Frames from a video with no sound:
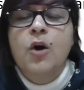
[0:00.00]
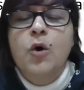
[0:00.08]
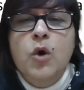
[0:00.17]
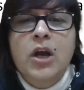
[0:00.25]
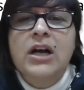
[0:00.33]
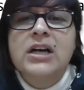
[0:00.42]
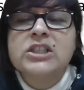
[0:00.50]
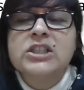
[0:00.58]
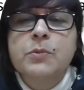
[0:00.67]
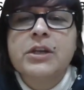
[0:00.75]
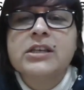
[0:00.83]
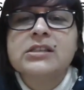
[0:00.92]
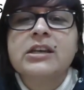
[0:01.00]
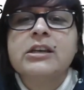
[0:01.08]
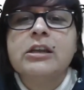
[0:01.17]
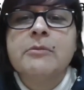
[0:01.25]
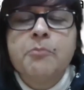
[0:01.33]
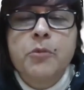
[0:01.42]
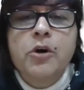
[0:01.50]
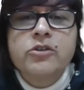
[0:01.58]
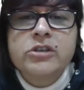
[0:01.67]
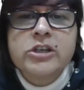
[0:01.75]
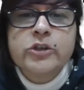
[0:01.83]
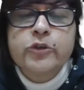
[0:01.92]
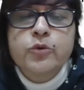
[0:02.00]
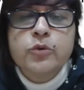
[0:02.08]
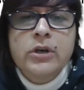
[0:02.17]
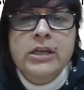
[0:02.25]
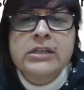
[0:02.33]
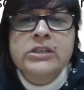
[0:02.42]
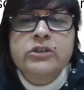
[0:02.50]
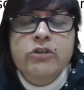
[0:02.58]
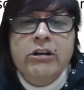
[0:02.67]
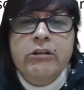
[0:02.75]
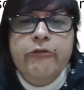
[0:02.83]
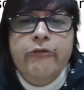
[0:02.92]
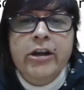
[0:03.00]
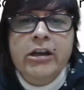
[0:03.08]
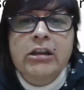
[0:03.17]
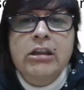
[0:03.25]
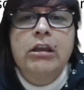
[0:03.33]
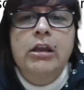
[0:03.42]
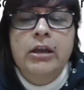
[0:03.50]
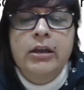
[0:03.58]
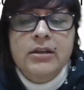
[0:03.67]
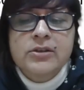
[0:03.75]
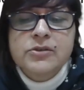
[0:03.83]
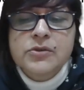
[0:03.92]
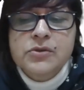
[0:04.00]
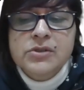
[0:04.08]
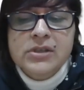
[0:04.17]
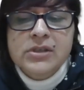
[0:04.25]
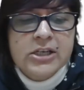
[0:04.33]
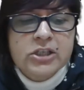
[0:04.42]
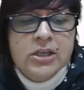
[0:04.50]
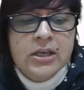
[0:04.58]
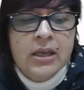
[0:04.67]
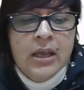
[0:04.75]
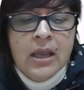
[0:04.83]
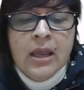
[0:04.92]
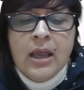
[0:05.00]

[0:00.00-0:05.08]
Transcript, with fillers: how caste plays an important role in stratifying the Indian society.